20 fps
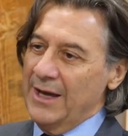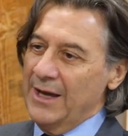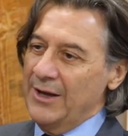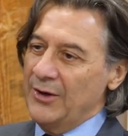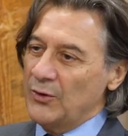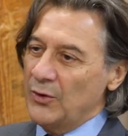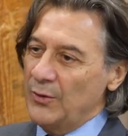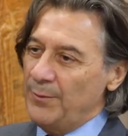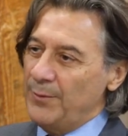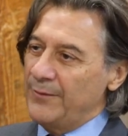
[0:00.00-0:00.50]

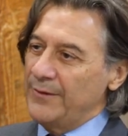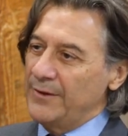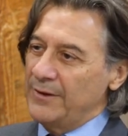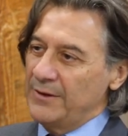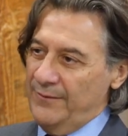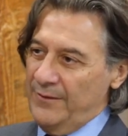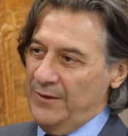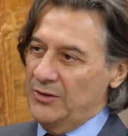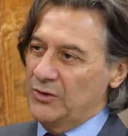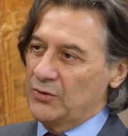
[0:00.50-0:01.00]
group of
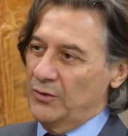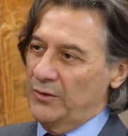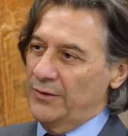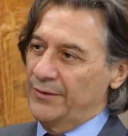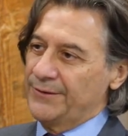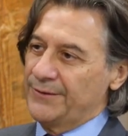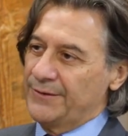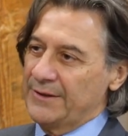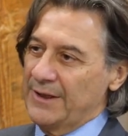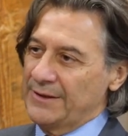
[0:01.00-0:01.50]

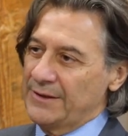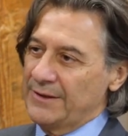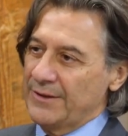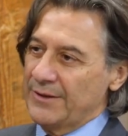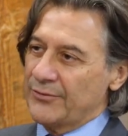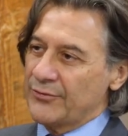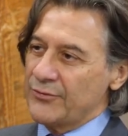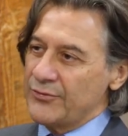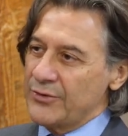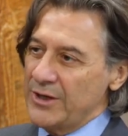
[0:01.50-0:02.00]
individuals that
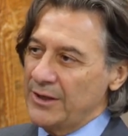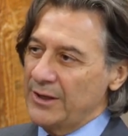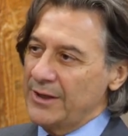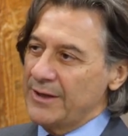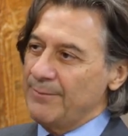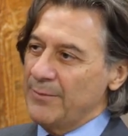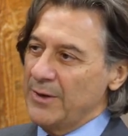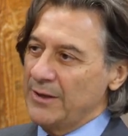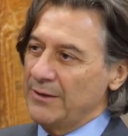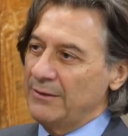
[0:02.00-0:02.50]
have
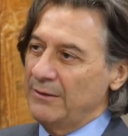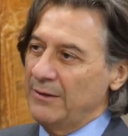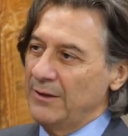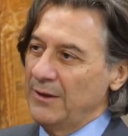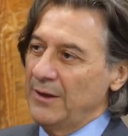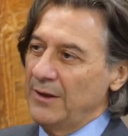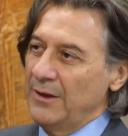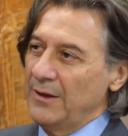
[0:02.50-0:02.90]
really been